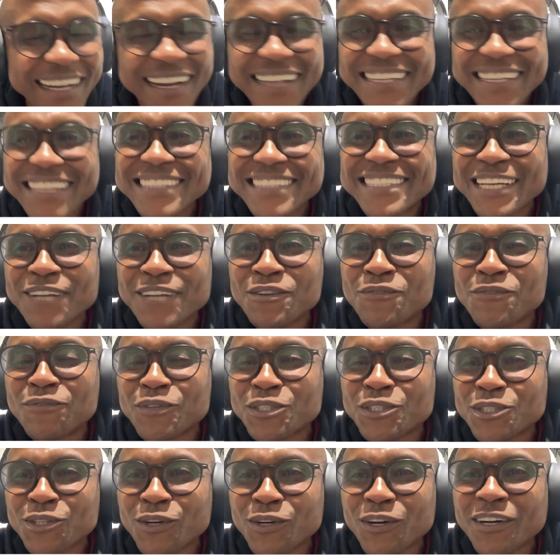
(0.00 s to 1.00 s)
But yeah, I can tell
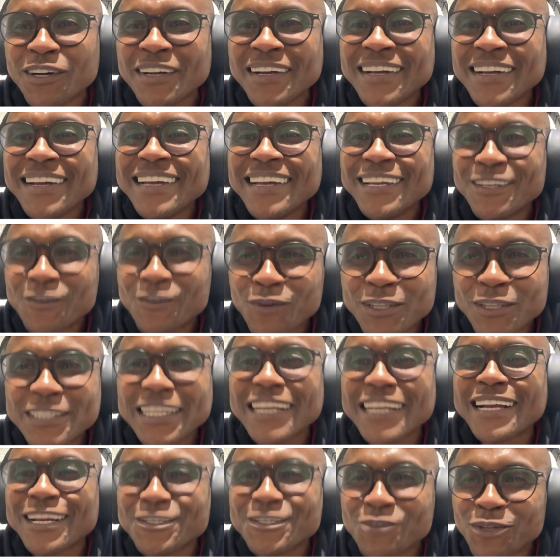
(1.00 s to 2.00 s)
you for sure, it
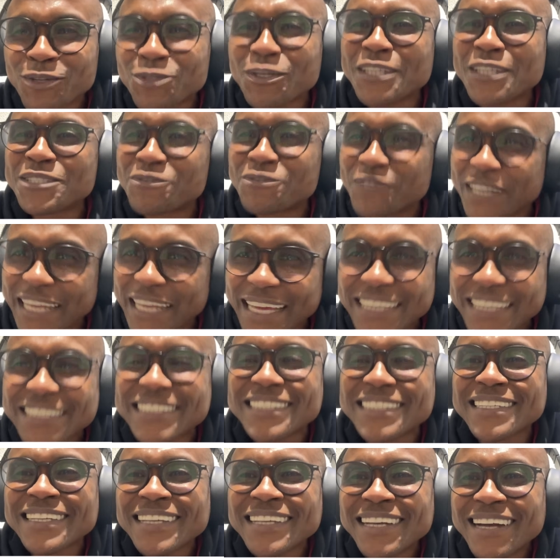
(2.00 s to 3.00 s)
looks like Cardoso is
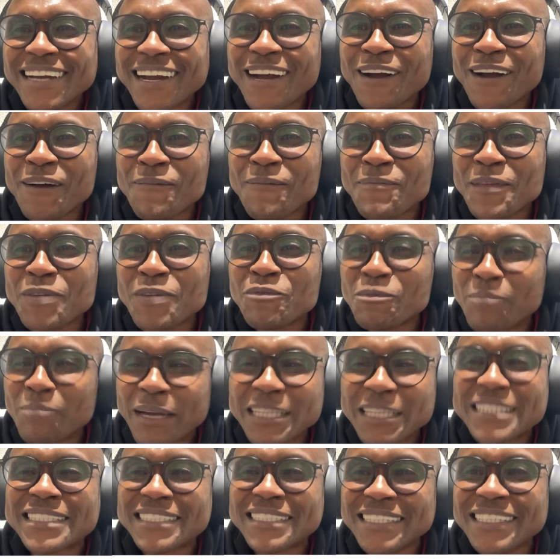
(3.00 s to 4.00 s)
relaxed, and
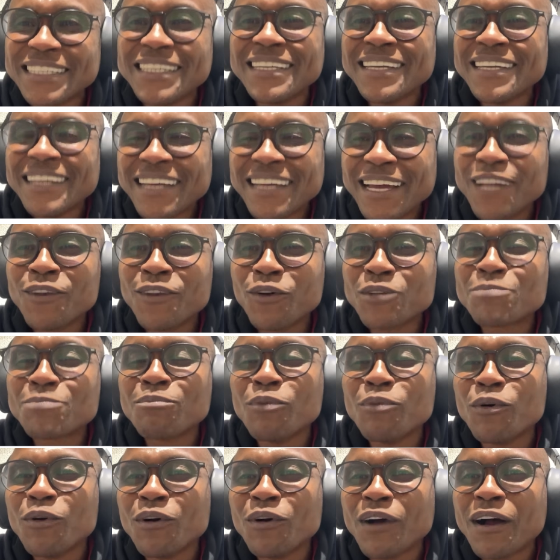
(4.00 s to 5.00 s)
we might see a
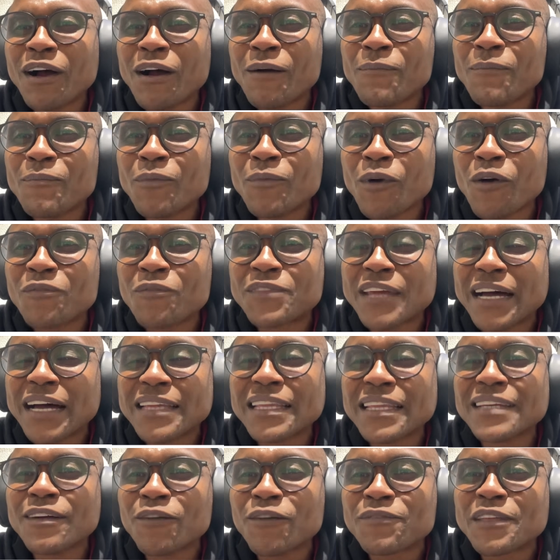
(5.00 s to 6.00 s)
lot more
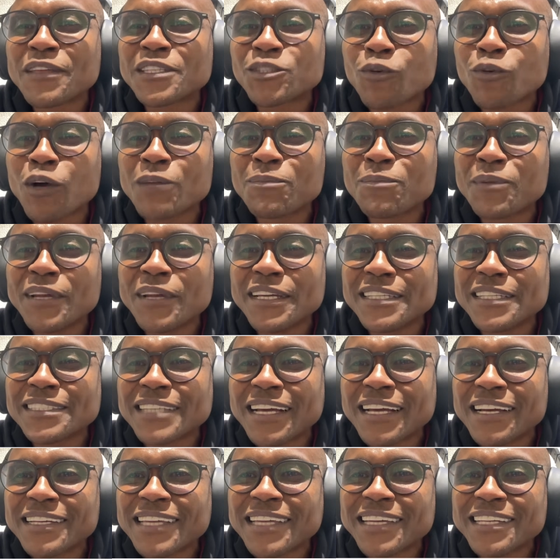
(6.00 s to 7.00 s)
of the squad
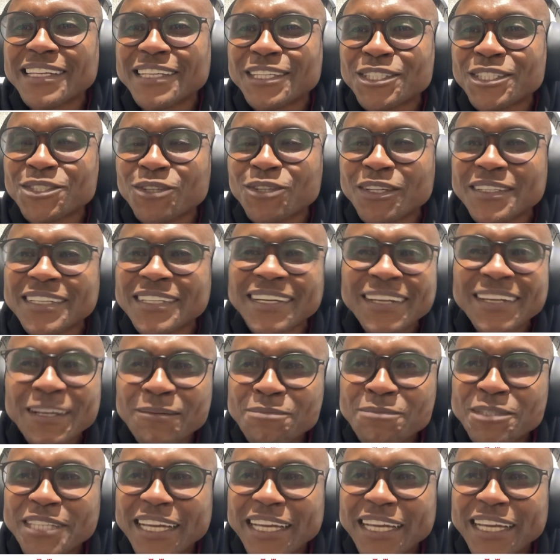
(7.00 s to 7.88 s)
players getting a shot.